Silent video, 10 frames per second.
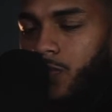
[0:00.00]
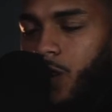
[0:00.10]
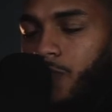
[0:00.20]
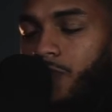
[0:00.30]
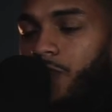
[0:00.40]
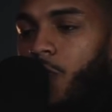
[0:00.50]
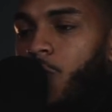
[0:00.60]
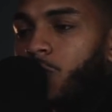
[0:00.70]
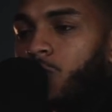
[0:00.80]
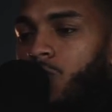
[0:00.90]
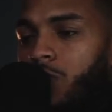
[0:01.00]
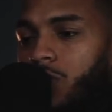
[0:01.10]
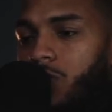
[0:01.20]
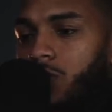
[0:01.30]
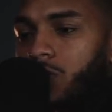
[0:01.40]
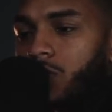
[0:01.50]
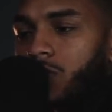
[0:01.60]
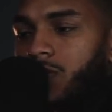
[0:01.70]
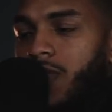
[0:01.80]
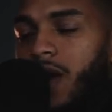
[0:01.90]
following
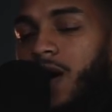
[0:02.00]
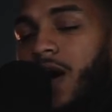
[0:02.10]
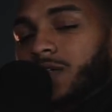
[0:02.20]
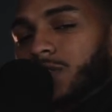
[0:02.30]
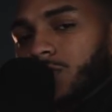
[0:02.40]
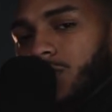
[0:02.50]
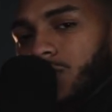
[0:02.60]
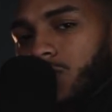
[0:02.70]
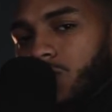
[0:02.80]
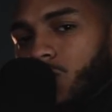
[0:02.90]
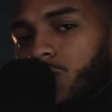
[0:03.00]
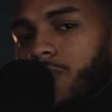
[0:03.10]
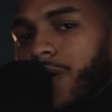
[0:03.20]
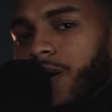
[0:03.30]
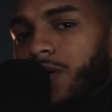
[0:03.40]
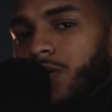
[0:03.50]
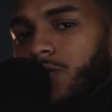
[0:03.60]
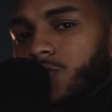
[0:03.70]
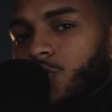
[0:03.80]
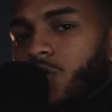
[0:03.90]
that oxygen through your body
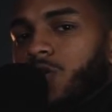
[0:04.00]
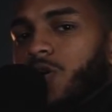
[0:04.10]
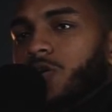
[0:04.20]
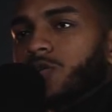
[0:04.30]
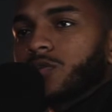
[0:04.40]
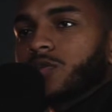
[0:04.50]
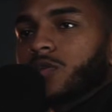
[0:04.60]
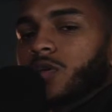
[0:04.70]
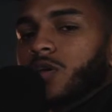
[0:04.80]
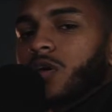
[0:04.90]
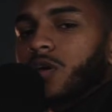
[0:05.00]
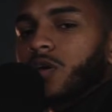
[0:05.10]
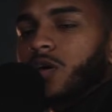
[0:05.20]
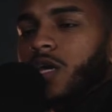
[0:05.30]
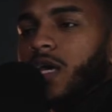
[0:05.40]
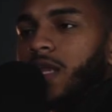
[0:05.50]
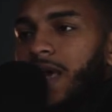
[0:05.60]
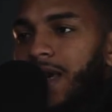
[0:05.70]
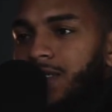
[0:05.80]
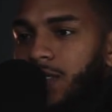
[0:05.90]
to your lungs, and
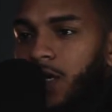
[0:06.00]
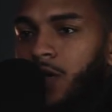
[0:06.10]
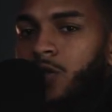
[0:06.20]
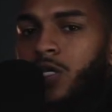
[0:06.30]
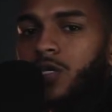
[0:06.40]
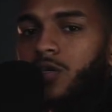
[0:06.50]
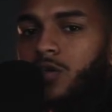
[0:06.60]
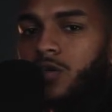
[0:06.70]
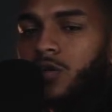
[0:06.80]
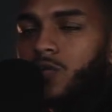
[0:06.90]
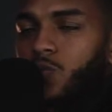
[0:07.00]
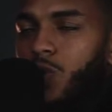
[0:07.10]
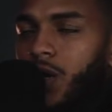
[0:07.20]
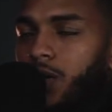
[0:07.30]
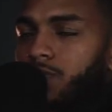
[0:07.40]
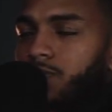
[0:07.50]
exhaling, right?